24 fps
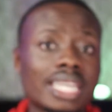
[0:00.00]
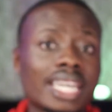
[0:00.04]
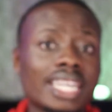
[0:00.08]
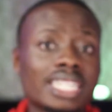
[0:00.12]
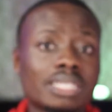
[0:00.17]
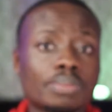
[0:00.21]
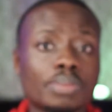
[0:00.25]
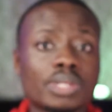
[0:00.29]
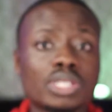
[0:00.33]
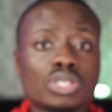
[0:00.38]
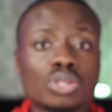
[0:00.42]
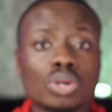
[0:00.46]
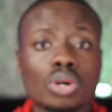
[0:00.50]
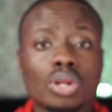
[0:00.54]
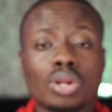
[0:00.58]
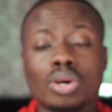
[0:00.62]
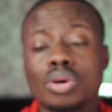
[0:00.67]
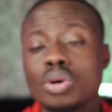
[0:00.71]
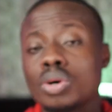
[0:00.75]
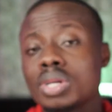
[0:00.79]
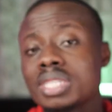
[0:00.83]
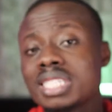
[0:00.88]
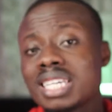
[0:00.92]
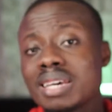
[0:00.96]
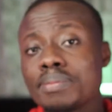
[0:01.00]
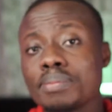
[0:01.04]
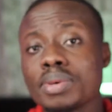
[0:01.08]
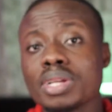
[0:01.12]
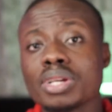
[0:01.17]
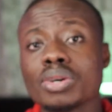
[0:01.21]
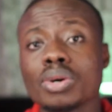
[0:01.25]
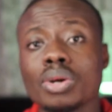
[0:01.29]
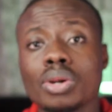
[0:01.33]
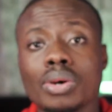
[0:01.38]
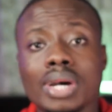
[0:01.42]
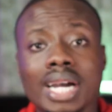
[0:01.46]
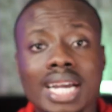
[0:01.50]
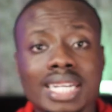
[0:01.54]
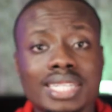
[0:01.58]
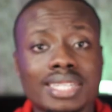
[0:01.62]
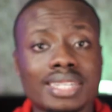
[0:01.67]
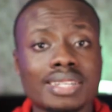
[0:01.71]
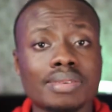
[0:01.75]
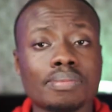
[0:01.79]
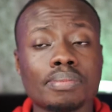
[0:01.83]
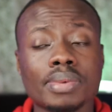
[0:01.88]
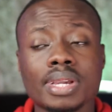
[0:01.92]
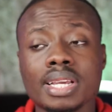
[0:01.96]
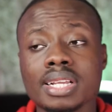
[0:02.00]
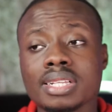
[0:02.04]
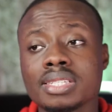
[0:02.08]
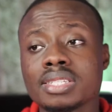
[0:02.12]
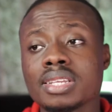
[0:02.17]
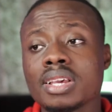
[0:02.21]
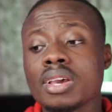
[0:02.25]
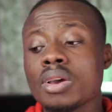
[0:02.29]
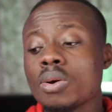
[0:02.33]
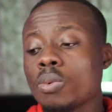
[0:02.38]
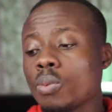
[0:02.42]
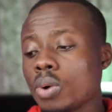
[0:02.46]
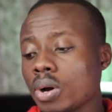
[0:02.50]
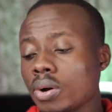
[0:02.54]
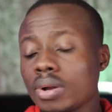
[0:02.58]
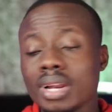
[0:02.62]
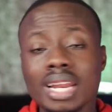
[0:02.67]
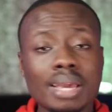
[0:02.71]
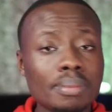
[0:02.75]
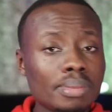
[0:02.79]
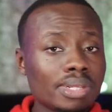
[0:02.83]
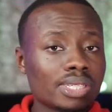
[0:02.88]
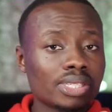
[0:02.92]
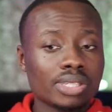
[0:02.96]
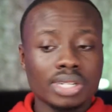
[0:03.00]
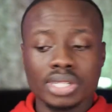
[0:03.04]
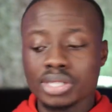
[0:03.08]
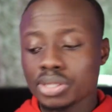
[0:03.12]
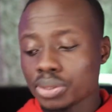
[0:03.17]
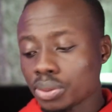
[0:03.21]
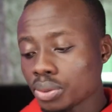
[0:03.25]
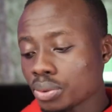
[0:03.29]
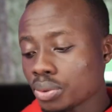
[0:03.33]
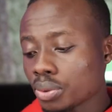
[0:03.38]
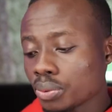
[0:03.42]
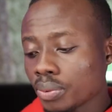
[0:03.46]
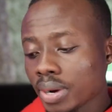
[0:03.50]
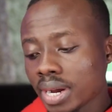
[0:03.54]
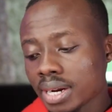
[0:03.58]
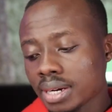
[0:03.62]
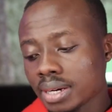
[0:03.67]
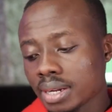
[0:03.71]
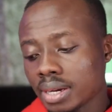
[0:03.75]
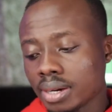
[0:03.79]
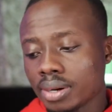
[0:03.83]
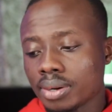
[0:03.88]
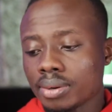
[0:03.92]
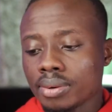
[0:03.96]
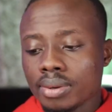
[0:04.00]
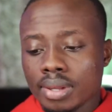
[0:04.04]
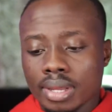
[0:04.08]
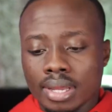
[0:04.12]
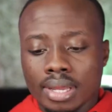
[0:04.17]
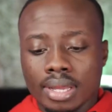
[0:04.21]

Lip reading: 8-bit color or 10-bit color actually means, well, let me search Google right now.